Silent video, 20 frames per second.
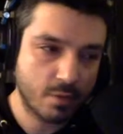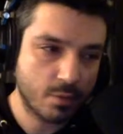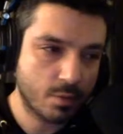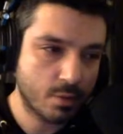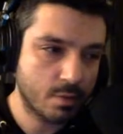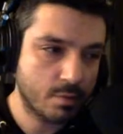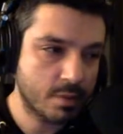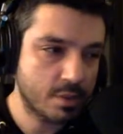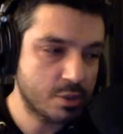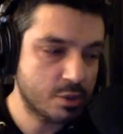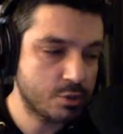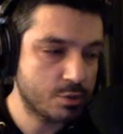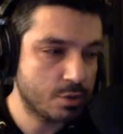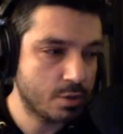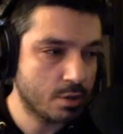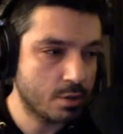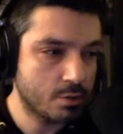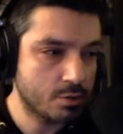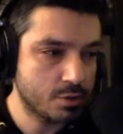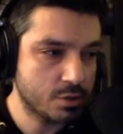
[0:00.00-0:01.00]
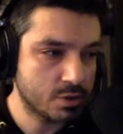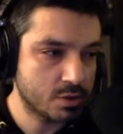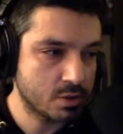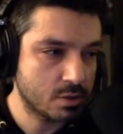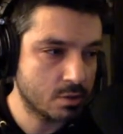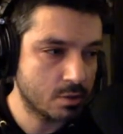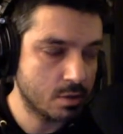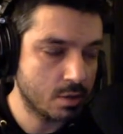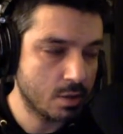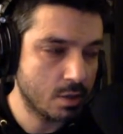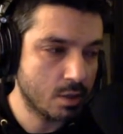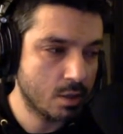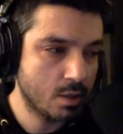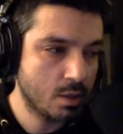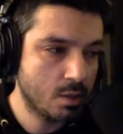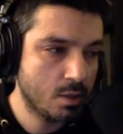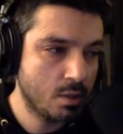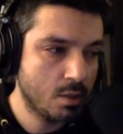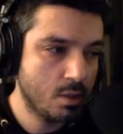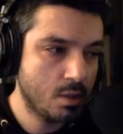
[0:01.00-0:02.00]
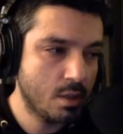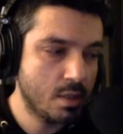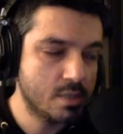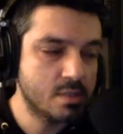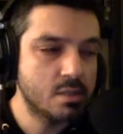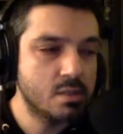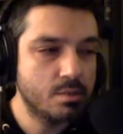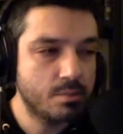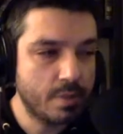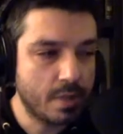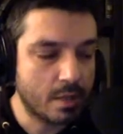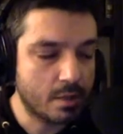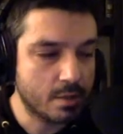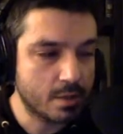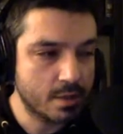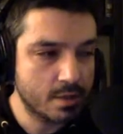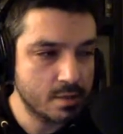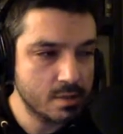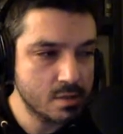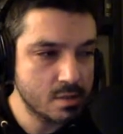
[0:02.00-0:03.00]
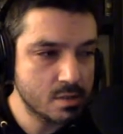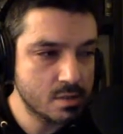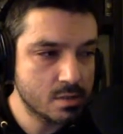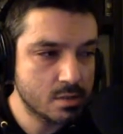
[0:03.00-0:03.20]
one of the best shooting coaches in the league. Is it the Pelicans?